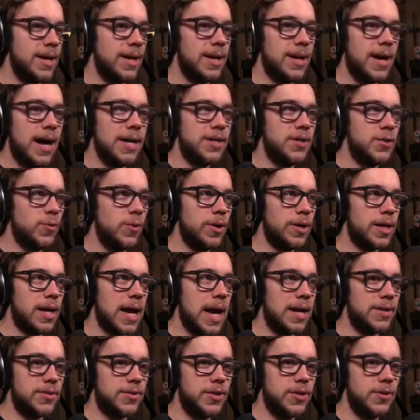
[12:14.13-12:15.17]
I swear to
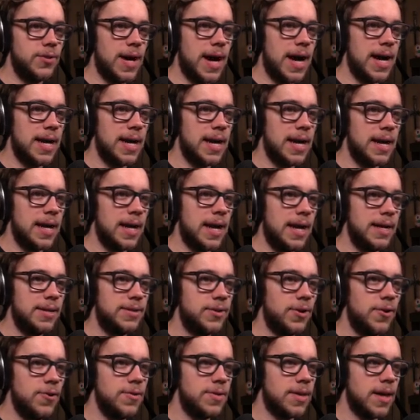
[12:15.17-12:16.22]
God, too, I uh, I
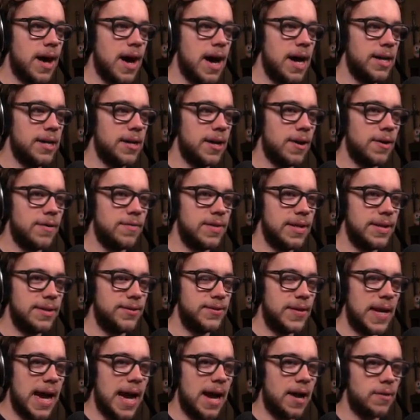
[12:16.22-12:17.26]
turned the audio of this
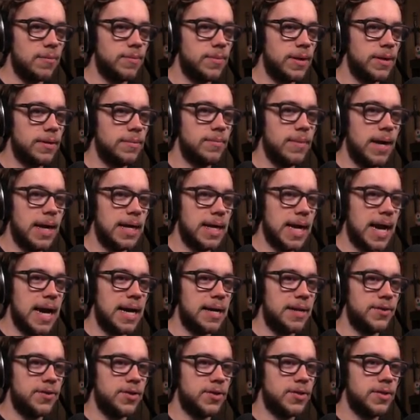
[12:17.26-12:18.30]
down, but my God,
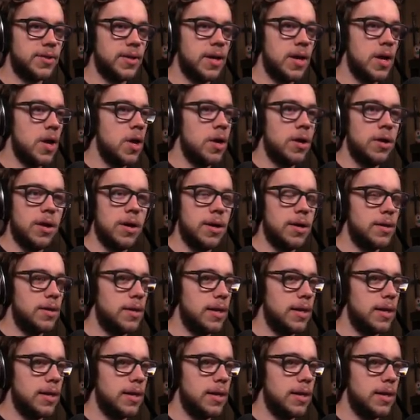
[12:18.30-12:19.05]
it just